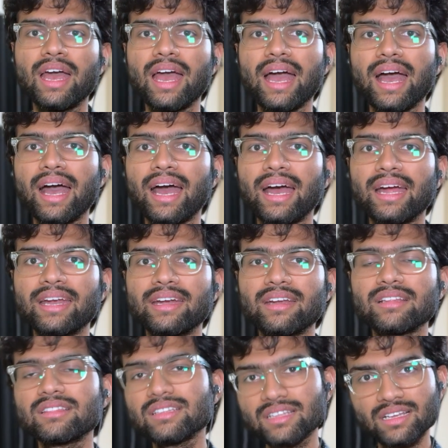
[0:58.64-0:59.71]
And
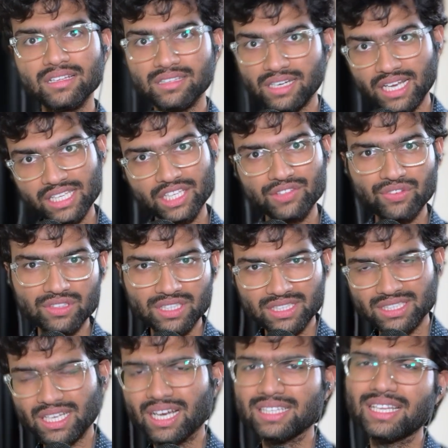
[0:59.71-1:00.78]
the reasons for
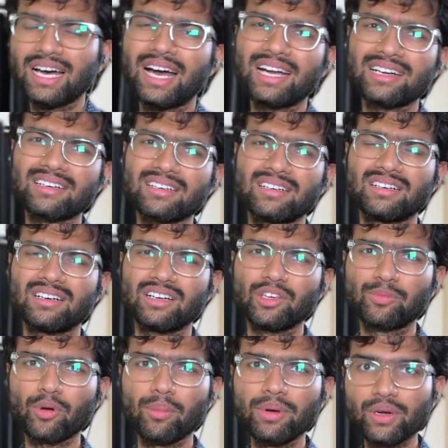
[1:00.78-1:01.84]
this are that you
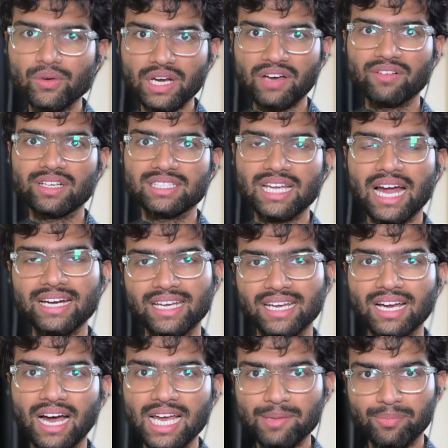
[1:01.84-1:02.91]
probably don't have a
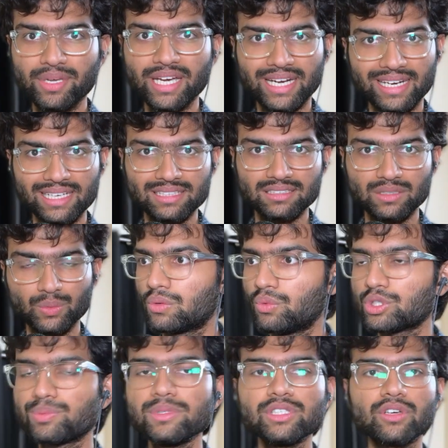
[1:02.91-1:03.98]
static IP address,
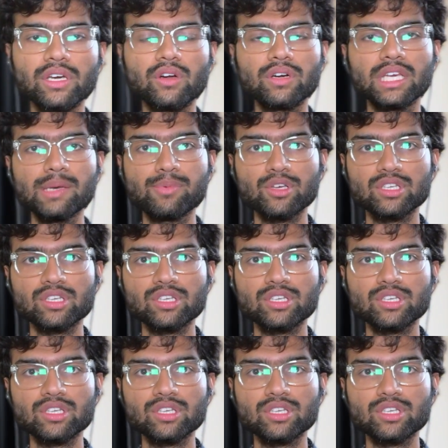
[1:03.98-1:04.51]
which means you cannot keep your